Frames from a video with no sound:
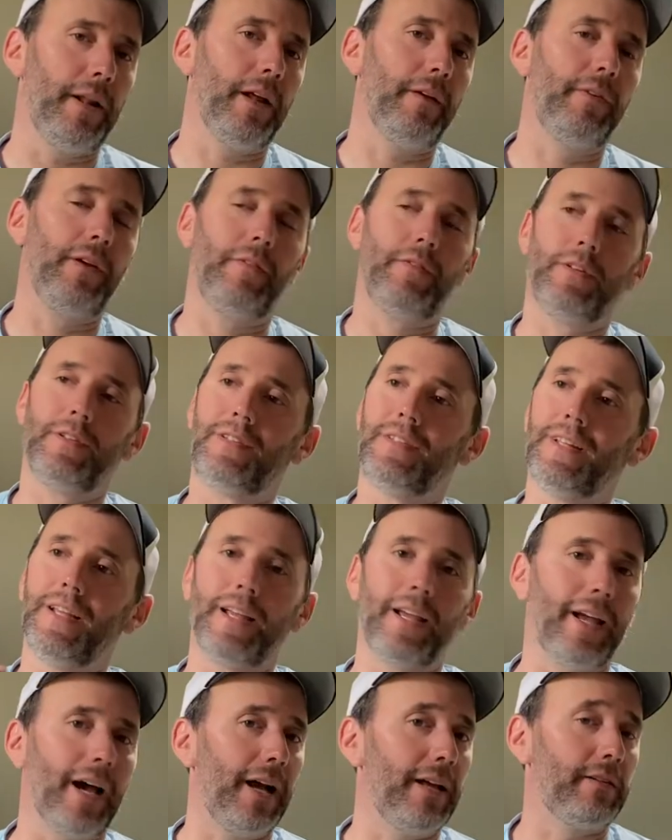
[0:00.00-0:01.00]
I've even
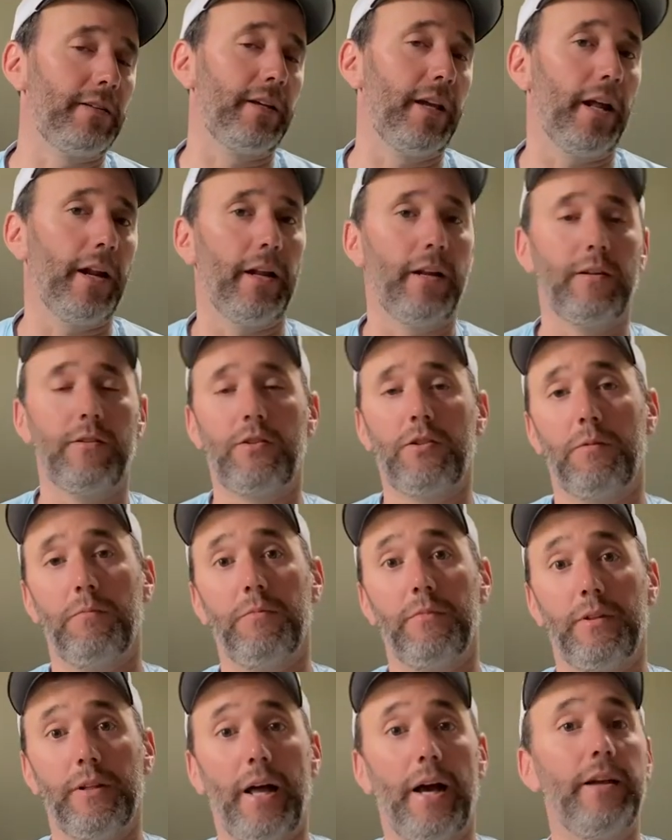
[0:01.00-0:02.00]
seen guys getting
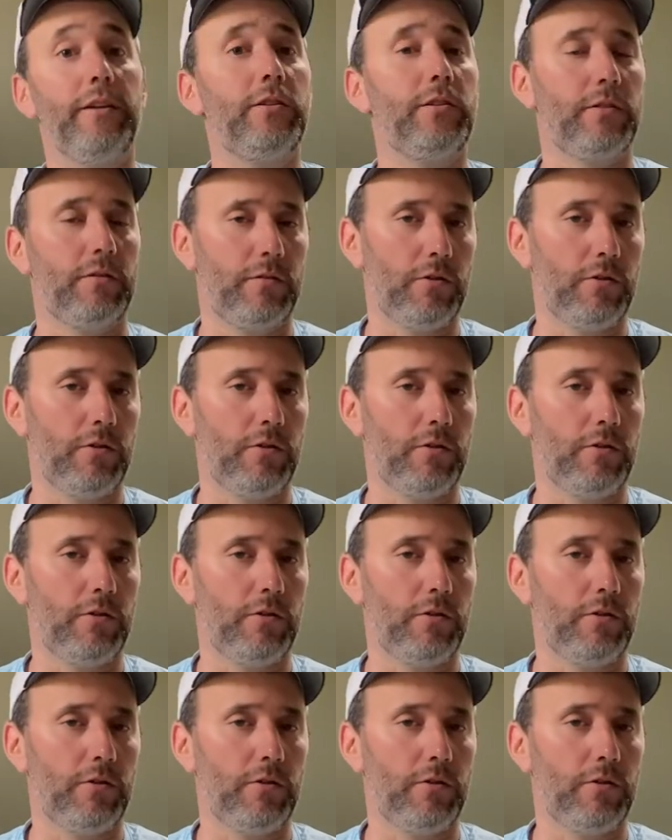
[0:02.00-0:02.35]
some nice